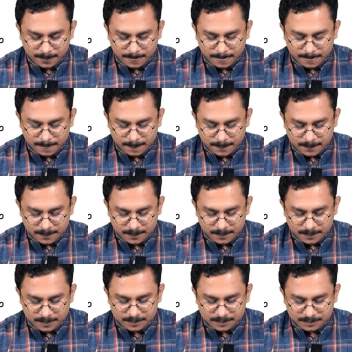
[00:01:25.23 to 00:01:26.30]

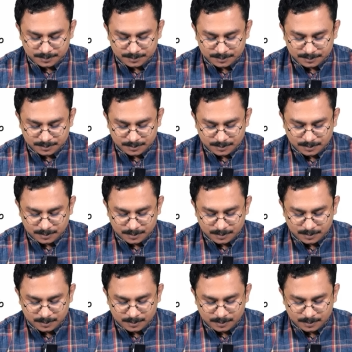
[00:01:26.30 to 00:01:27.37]

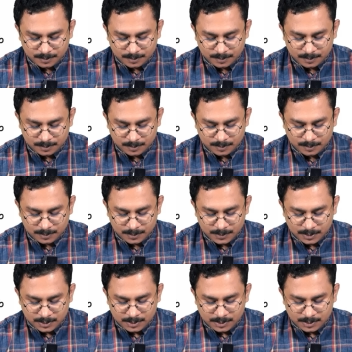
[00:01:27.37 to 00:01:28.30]
(silence)